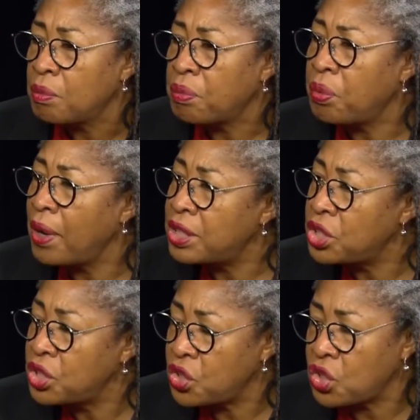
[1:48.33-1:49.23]

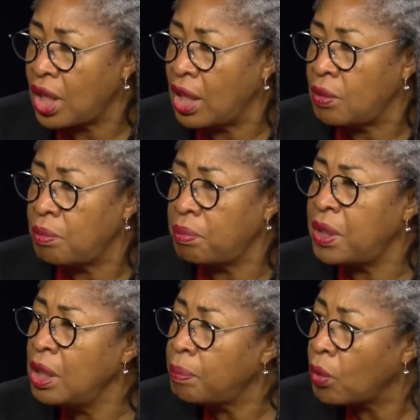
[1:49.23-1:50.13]
prejudice and
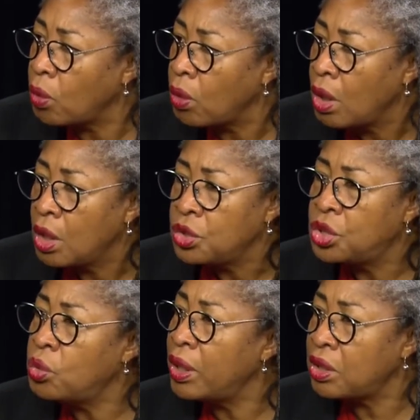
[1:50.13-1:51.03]
people
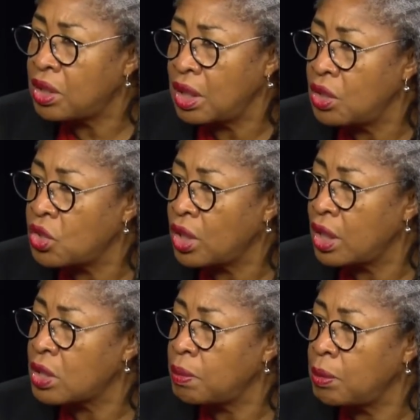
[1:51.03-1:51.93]
doing things
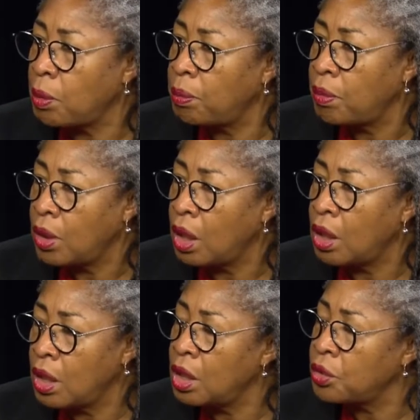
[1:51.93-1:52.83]
against people
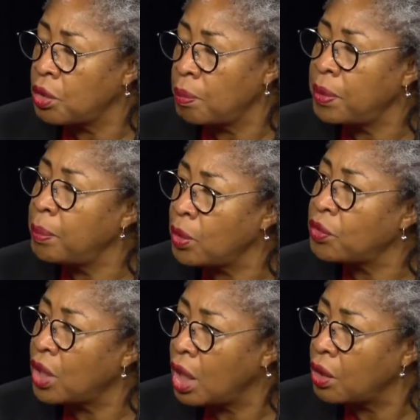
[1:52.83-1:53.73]
uh, other people
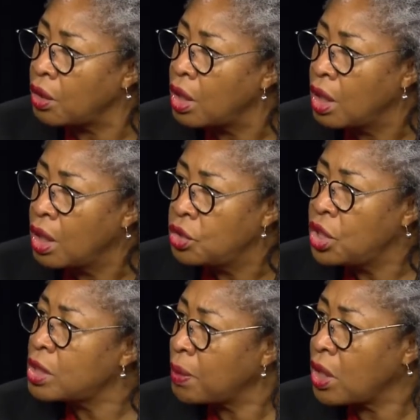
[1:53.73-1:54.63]
of color yeah.
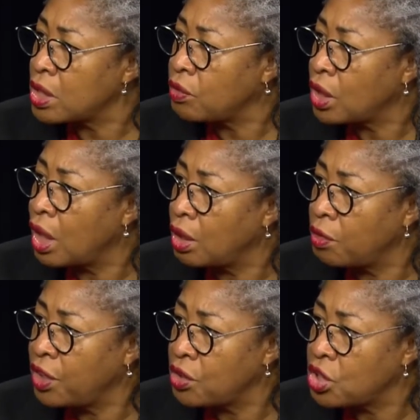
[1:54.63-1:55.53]
just because of the color
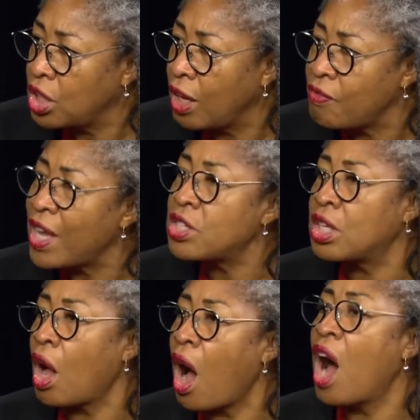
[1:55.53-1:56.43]
of their skin? That's
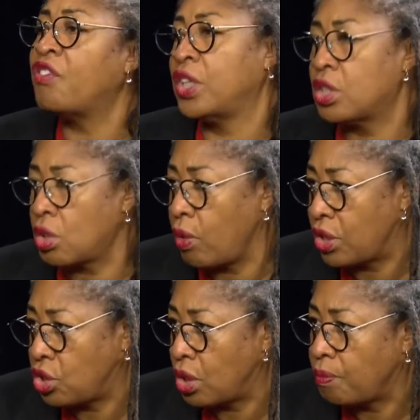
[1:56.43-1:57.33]
the obvious
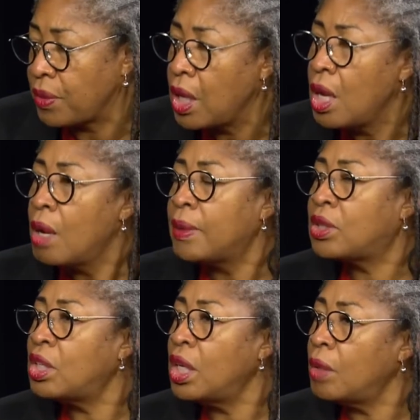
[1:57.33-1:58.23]
question.
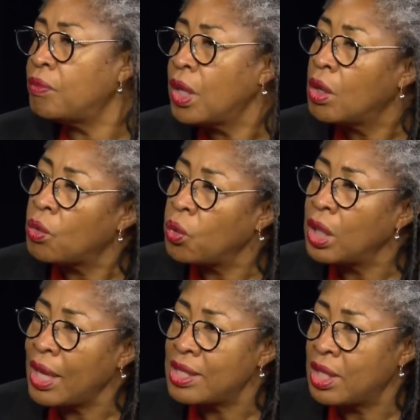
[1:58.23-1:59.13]
But then
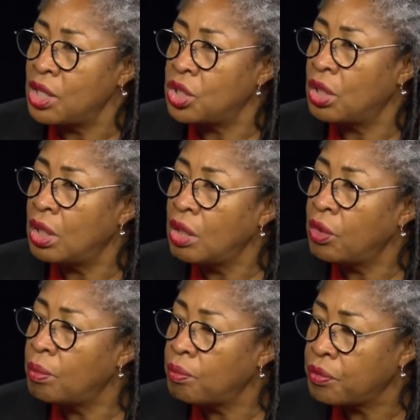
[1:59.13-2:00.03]
realization
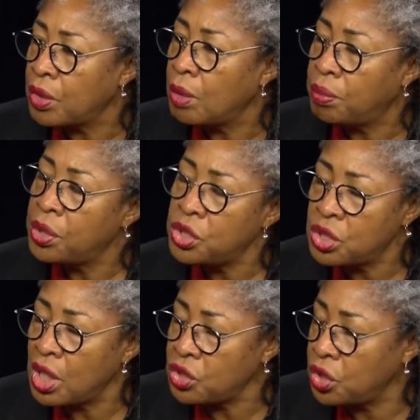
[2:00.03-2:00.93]
even
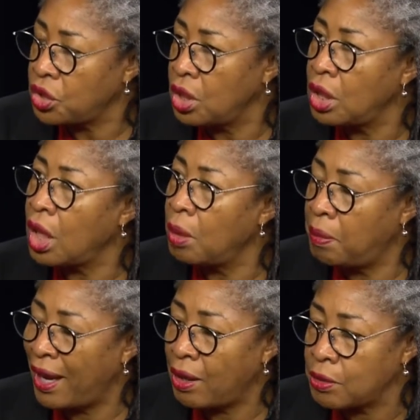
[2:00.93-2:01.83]
pushes us to think
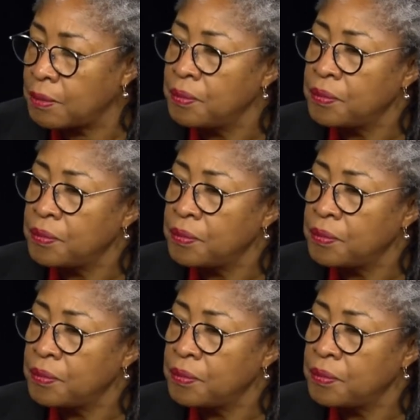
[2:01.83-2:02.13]
about